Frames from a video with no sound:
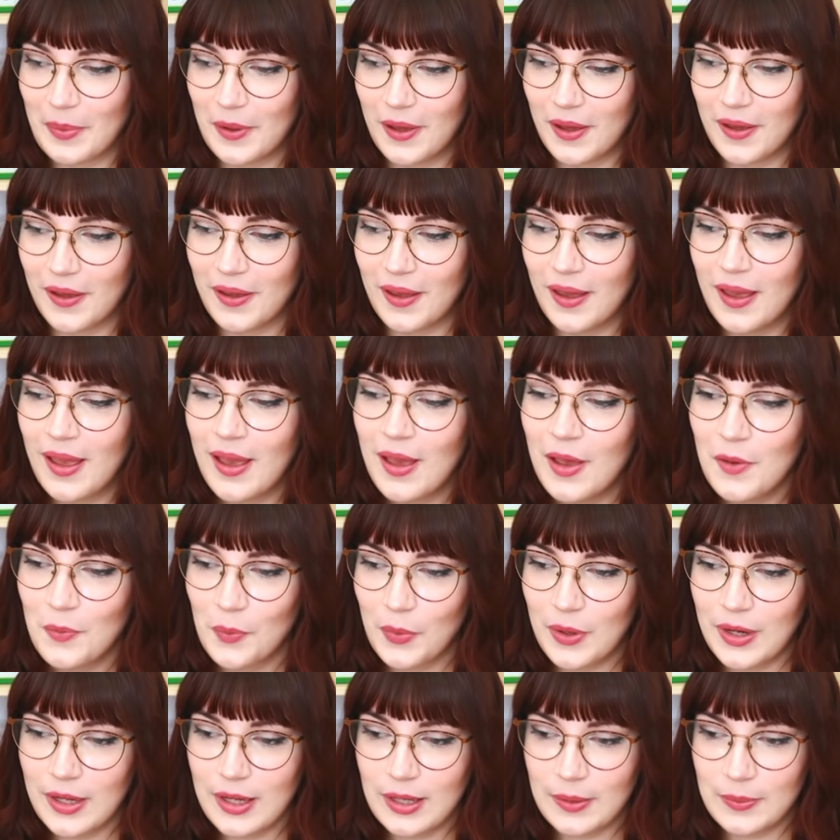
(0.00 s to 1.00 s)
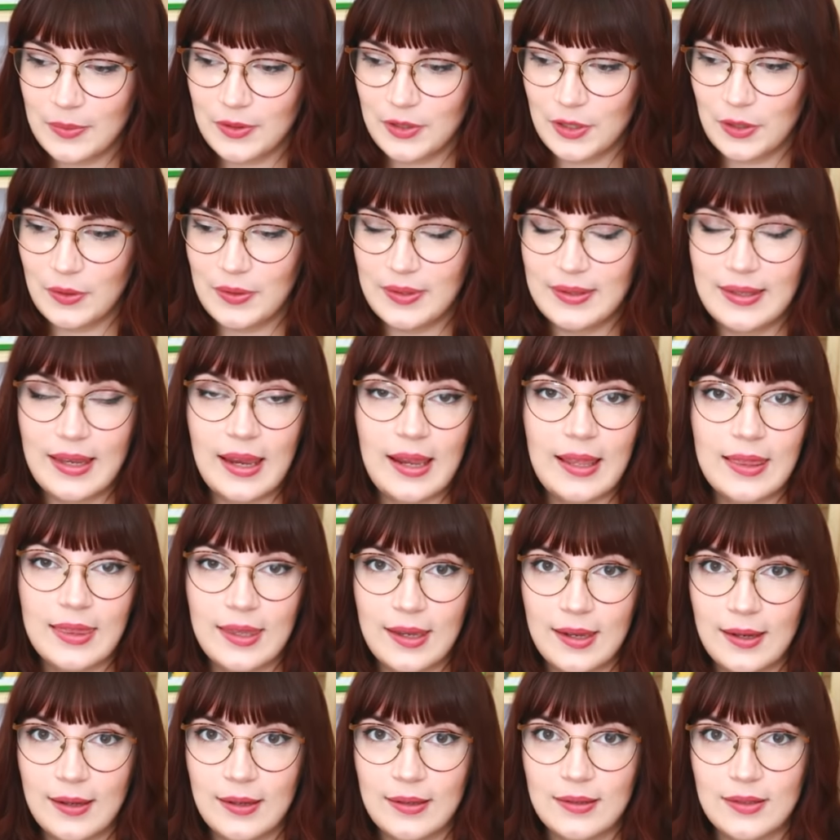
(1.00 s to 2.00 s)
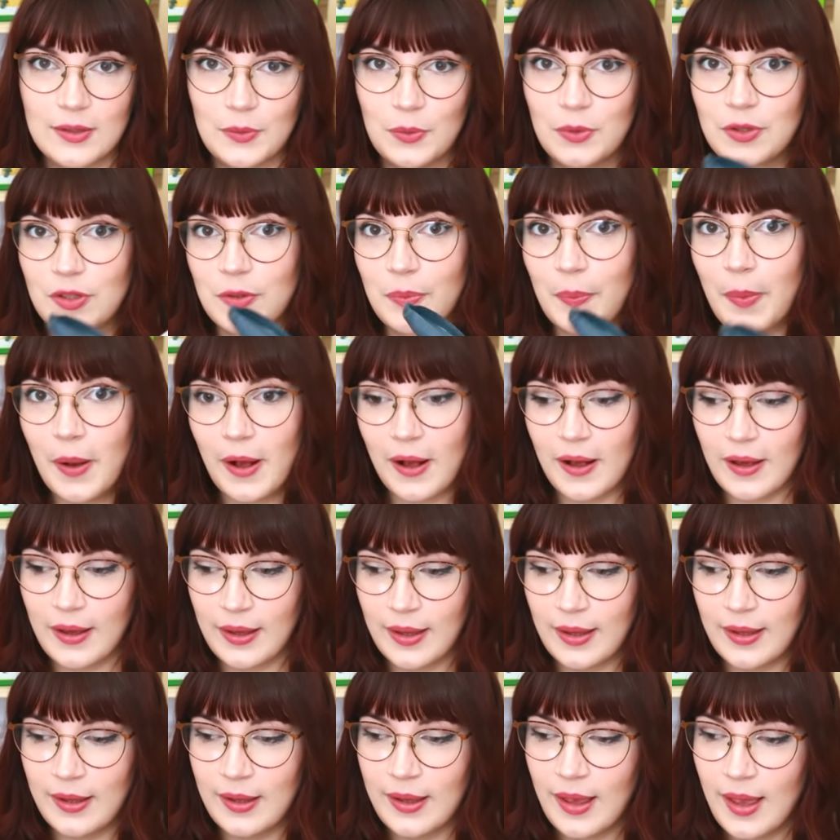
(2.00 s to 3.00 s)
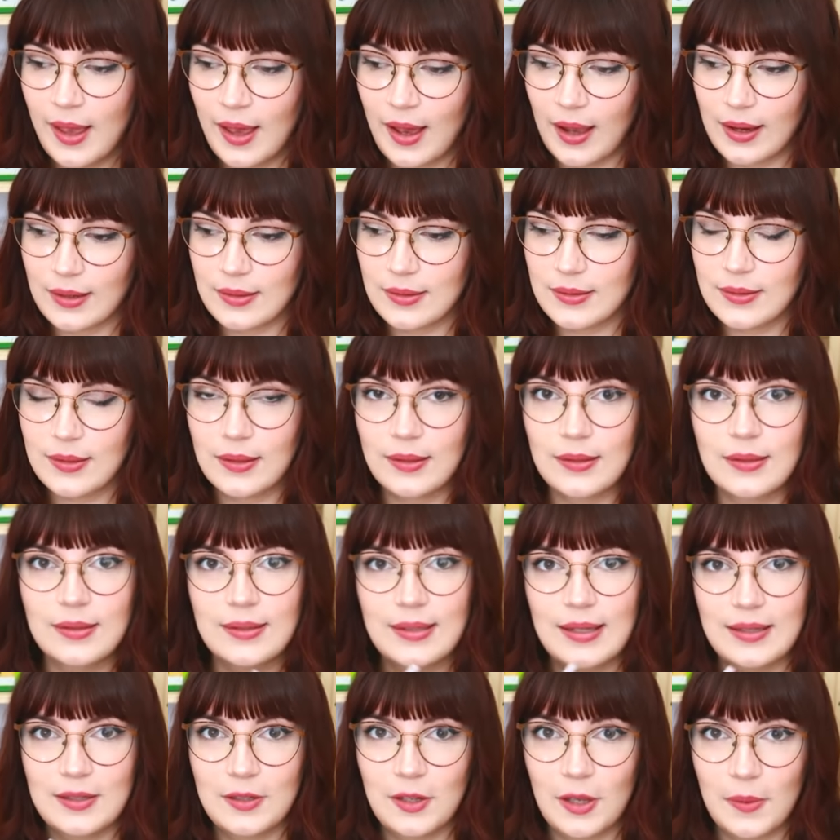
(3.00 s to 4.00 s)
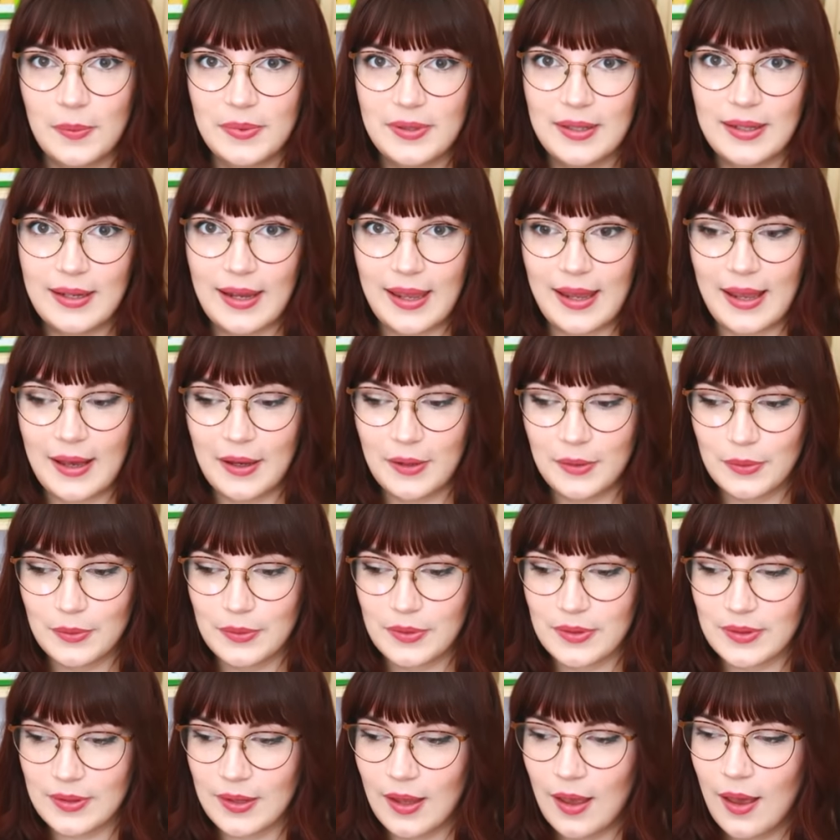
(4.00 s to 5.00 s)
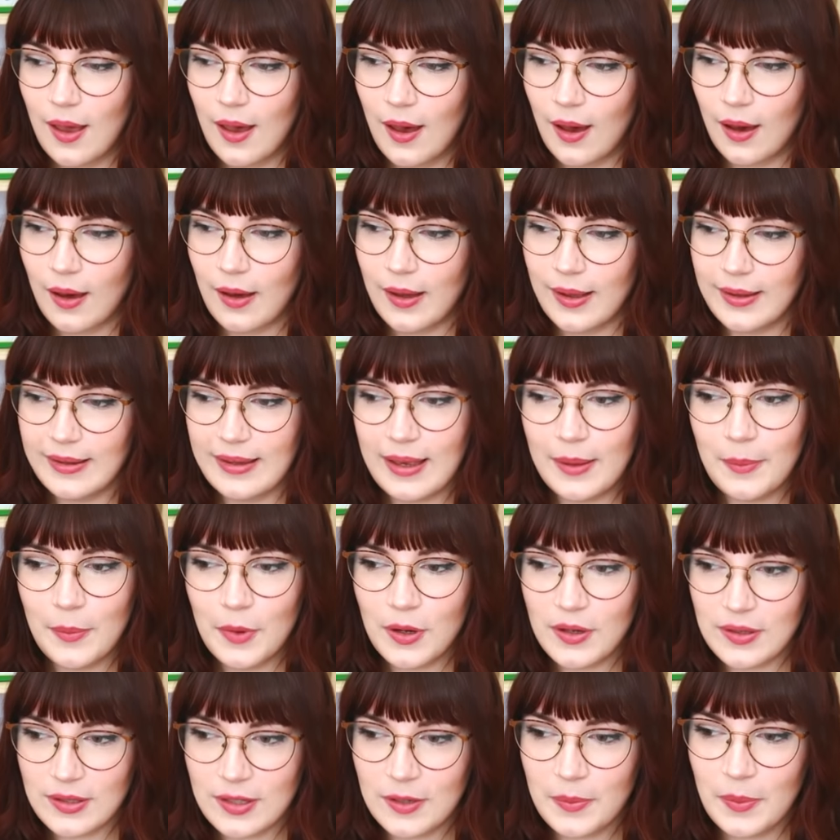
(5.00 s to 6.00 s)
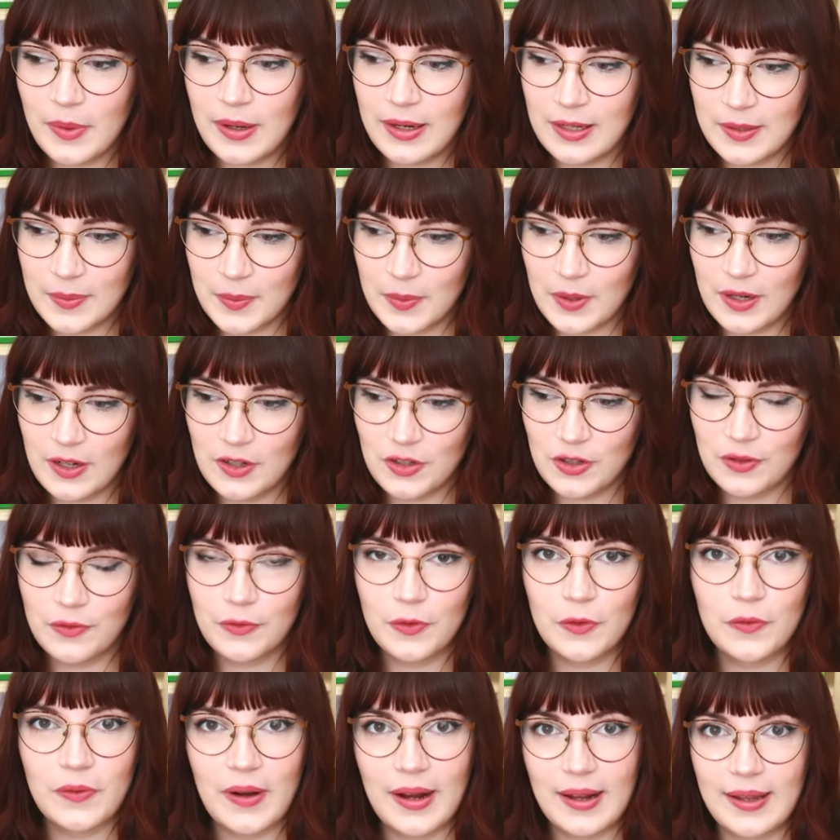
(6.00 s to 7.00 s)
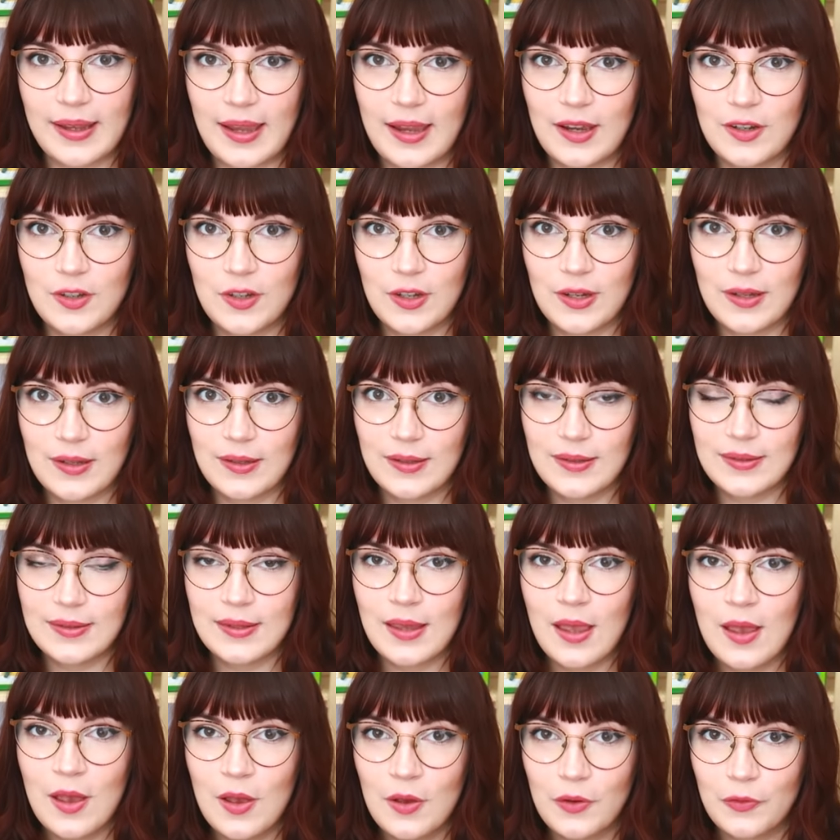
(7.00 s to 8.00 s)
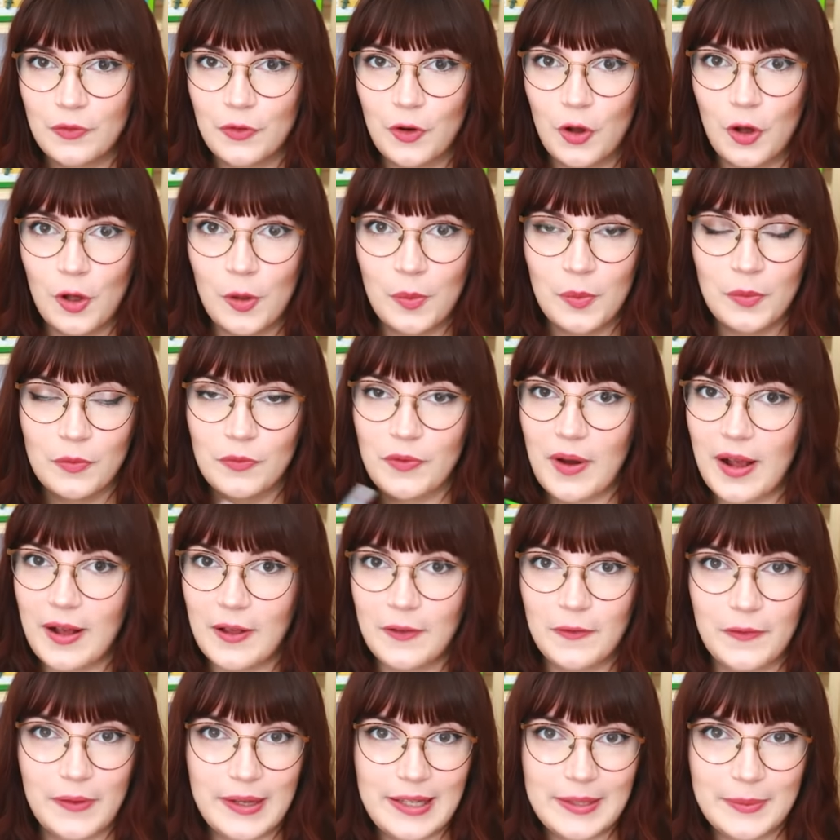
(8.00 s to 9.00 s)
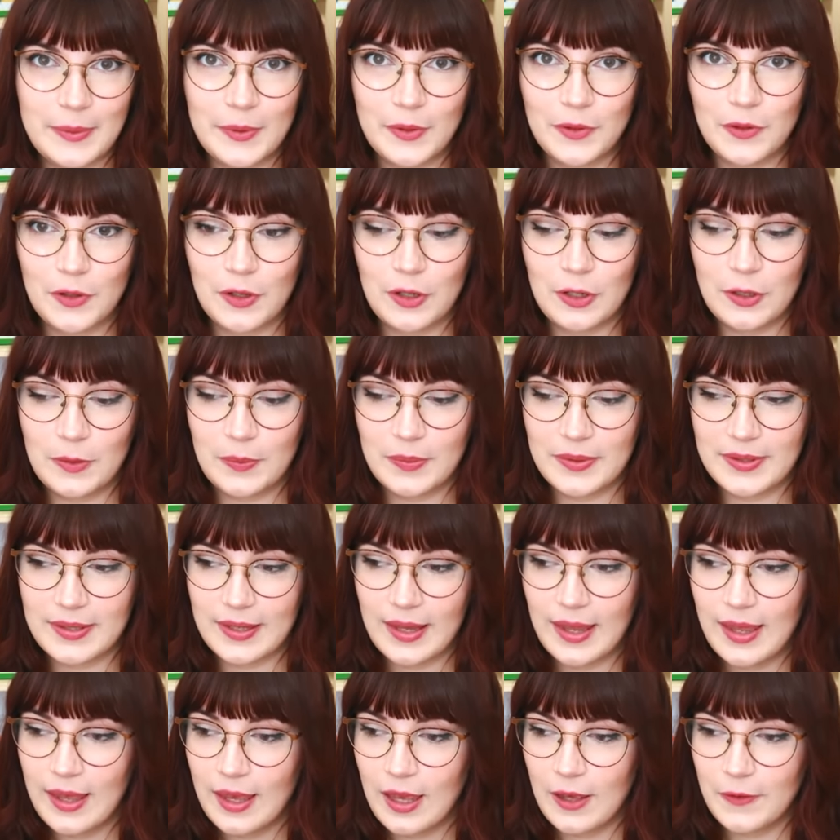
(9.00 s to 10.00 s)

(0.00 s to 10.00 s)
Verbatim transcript: But when it comes to seeing things to want to buy and certain setups and layouts, I get most of my inspiration for rat cages from rat Facebook groups.